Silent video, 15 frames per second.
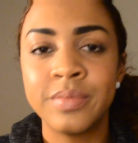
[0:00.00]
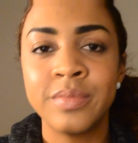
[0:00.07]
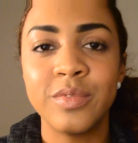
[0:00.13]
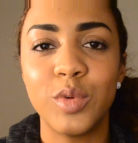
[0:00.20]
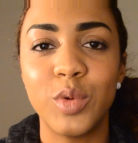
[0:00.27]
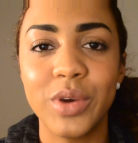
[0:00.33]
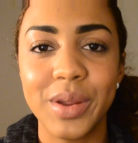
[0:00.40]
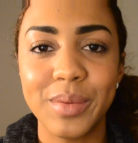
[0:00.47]

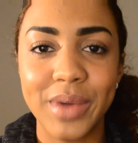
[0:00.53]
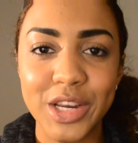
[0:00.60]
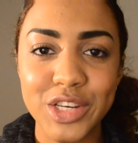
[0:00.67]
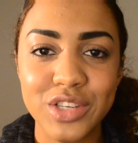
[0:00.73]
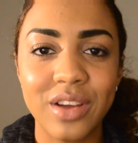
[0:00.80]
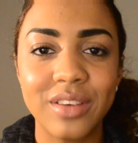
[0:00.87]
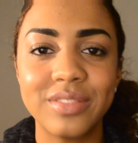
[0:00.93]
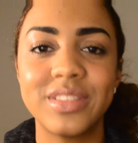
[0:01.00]

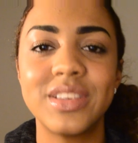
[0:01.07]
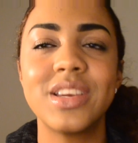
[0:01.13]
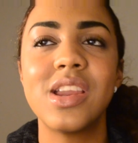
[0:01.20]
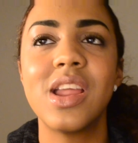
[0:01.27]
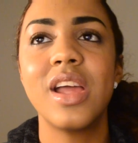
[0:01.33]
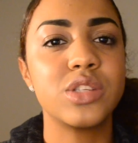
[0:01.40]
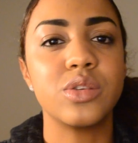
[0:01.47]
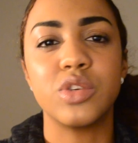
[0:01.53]
Wohngemeinschaften.
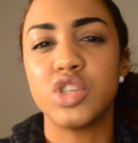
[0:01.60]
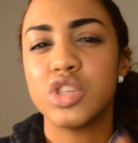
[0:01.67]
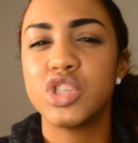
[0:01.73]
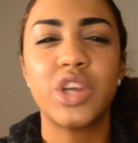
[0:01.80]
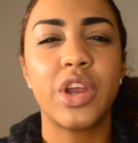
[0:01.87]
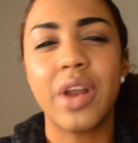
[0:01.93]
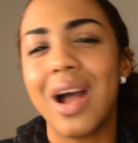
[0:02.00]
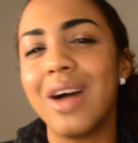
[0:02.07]
So it's just
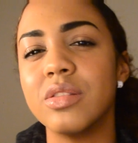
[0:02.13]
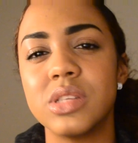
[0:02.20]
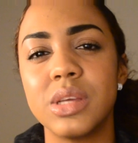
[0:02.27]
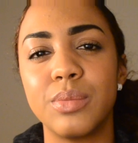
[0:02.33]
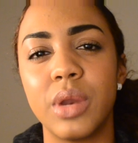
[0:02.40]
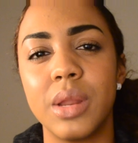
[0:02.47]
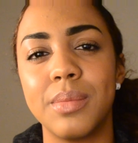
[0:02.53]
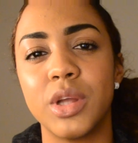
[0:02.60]
shared
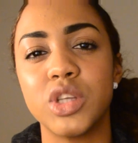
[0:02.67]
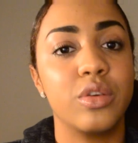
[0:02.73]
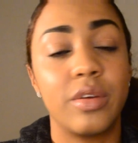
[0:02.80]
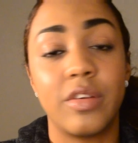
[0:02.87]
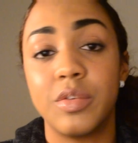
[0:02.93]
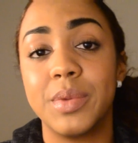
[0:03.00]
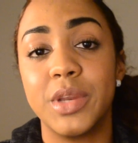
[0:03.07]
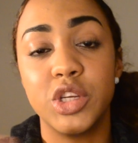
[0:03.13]
housing pretty much. So
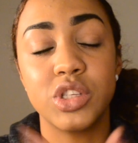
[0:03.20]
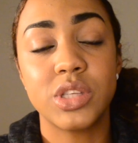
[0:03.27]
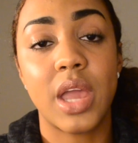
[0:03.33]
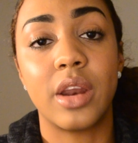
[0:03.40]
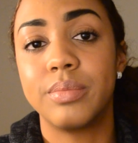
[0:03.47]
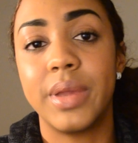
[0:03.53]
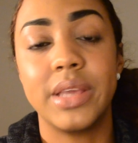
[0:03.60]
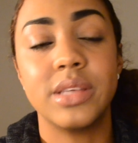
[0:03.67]
everybody just
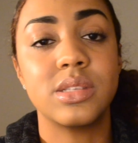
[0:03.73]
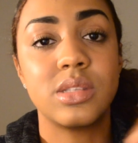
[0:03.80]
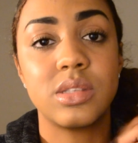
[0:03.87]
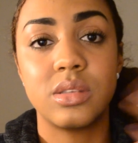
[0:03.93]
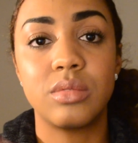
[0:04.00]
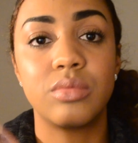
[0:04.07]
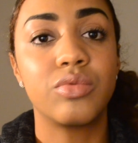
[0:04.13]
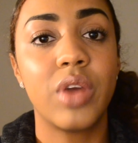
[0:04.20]
kind of
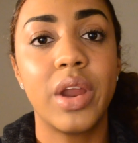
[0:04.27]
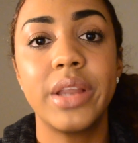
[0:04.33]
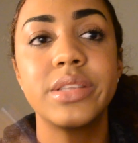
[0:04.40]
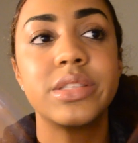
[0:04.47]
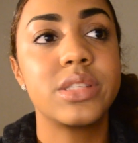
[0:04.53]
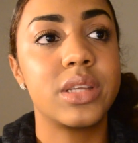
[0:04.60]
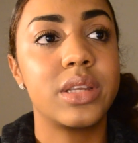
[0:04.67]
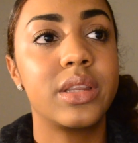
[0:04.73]
pays
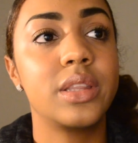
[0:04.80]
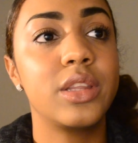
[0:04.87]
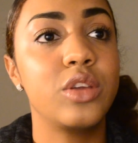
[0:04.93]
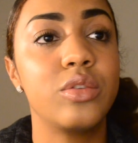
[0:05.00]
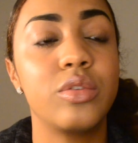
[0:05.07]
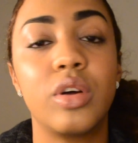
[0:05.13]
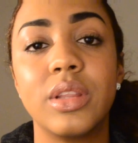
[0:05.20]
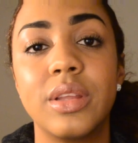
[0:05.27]
rent and
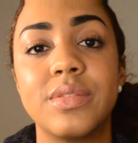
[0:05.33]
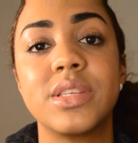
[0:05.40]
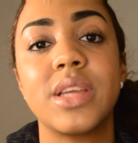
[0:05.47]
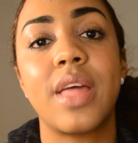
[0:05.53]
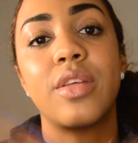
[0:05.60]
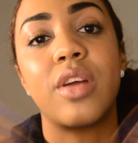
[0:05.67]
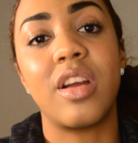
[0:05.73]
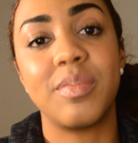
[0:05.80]
you all live
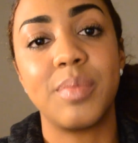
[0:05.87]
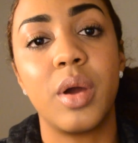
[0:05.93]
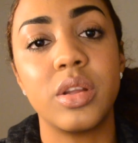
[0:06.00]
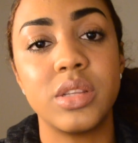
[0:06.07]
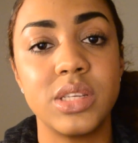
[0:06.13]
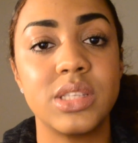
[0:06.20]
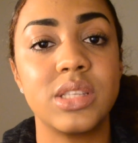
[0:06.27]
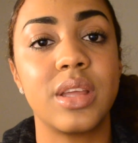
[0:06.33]
together, have
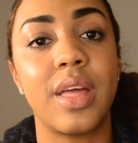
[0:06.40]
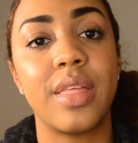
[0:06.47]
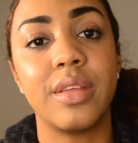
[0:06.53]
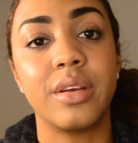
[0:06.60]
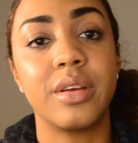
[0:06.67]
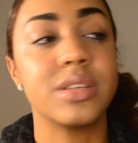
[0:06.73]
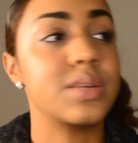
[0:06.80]
parties together.